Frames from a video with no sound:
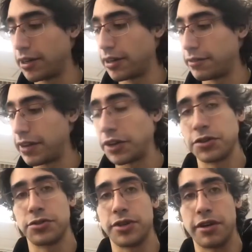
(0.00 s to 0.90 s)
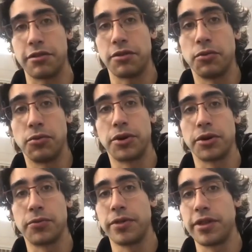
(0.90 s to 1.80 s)
vectors together, work
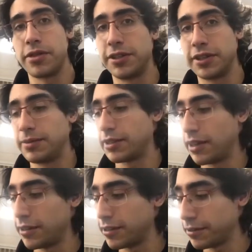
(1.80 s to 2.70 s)
when they're the same size.